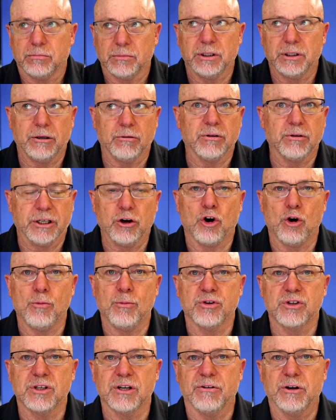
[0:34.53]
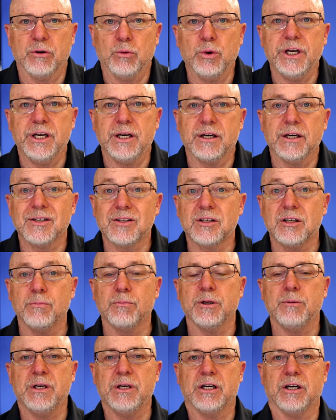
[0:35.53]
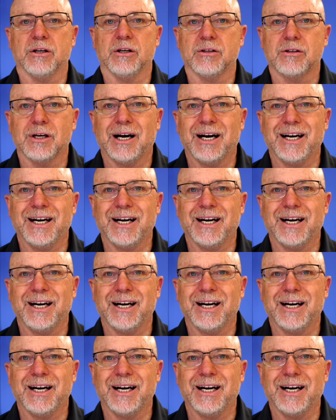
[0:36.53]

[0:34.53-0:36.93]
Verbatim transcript: literally almost every week simply because